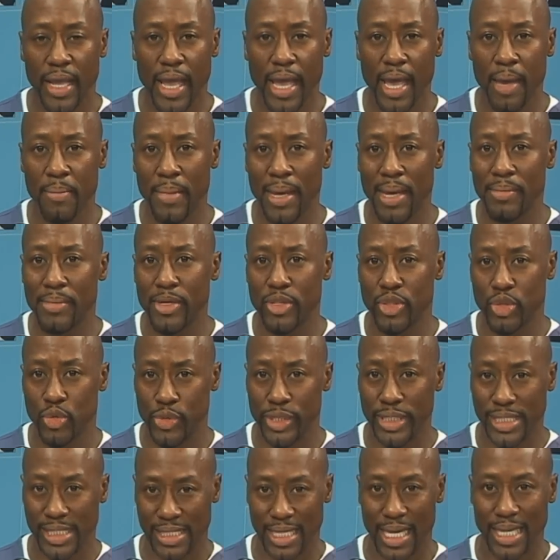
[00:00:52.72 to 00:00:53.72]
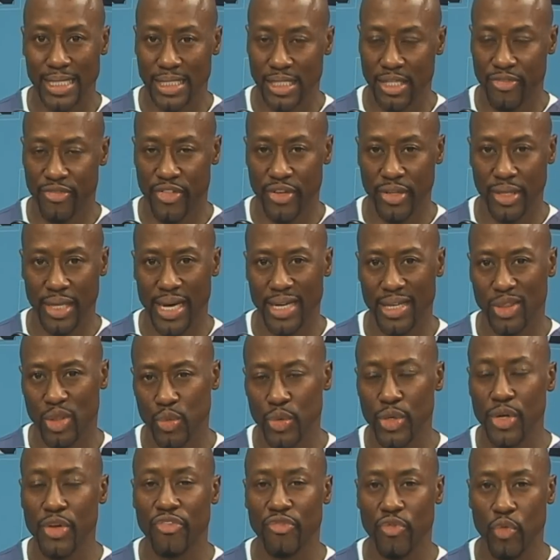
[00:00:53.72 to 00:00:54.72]
and maybe 3 sets, if you like,
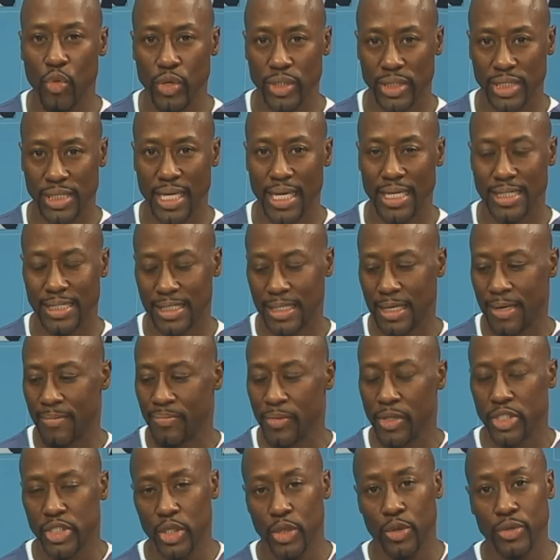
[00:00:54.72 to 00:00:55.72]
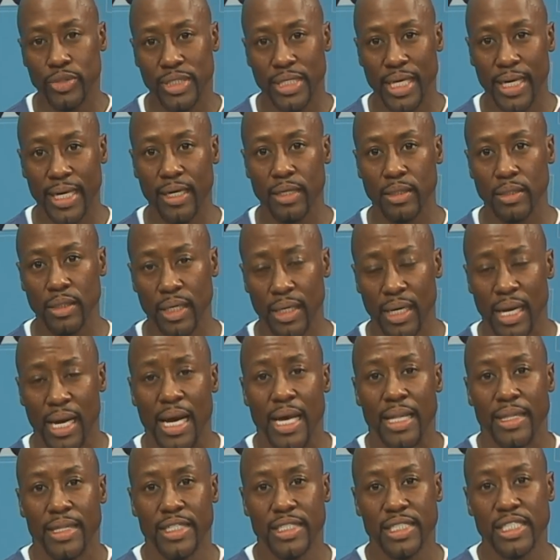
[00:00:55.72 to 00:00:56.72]
3 to 4 sets. So take a look.
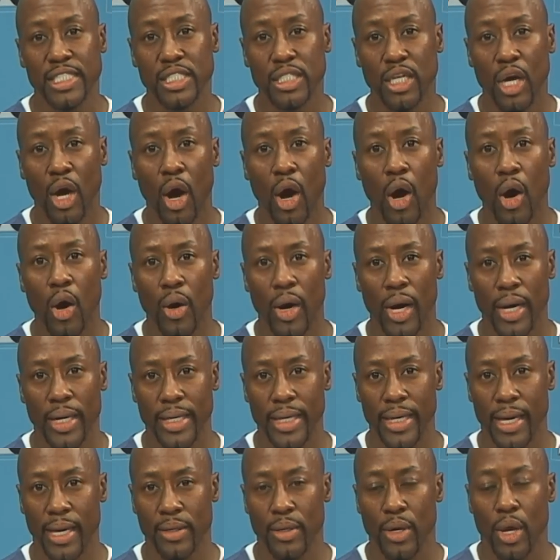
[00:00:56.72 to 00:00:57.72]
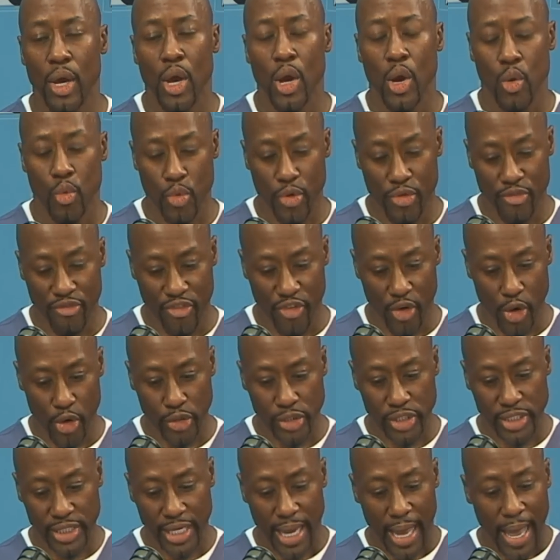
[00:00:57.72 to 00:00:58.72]
This is called, again,
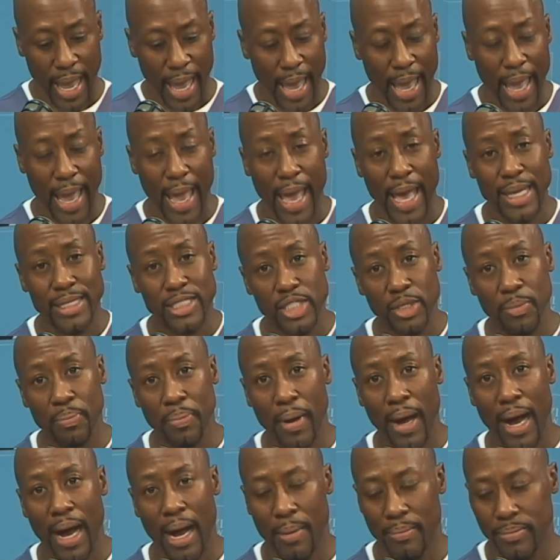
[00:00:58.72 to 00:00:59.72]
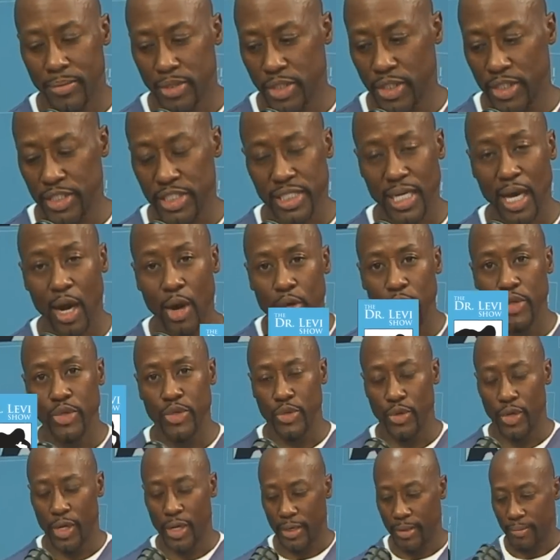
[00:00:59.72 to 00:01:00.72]
reverse hand to palm. So this is how you do it.